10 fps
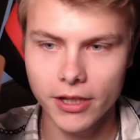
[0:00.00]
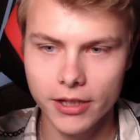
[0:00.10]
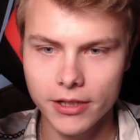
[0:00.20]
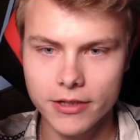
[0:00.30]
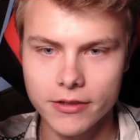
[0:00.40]

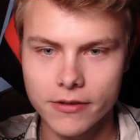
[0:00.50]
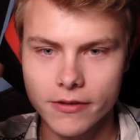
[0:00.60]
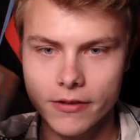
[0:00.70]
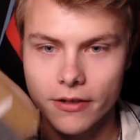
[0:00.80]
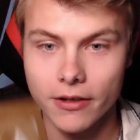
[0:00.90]
It is
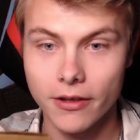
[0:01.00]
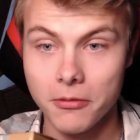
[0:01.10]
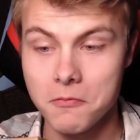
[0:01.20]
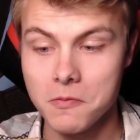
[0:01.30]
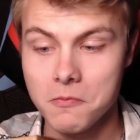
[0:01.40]
a
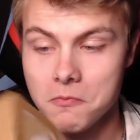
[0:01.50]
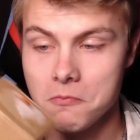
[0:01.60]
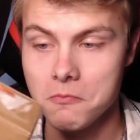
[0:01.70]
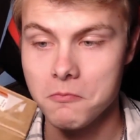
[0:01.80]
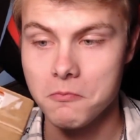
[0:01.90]

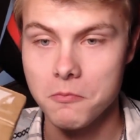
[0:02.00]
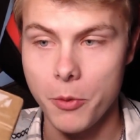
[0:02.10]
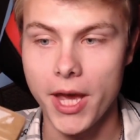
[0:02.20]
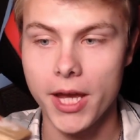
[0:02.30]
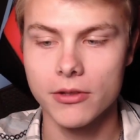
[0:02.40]

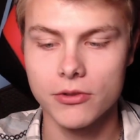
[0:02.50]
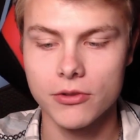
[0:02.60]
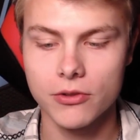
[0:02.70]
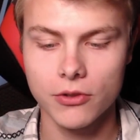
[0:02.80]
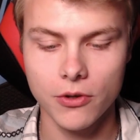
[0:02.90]
package,
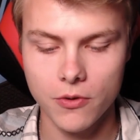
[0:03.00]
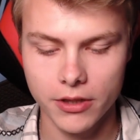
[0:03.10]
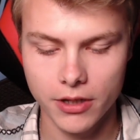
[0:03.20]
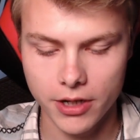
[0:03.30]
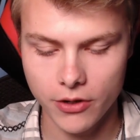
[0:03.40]
so I
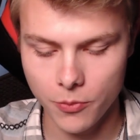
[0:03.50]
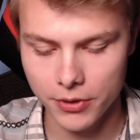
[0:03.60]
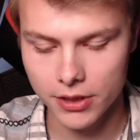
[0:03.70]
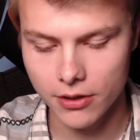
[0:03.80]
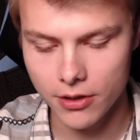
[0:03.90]
thought I'd
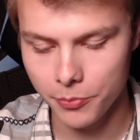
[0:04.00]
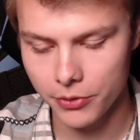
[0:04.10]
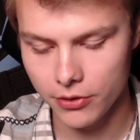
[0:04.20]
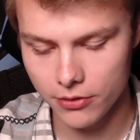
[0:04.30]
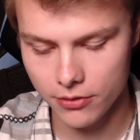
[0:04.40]
open it up
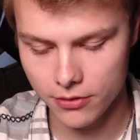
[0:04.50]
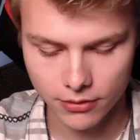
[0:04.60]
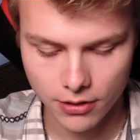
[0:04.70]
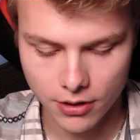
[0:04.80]
here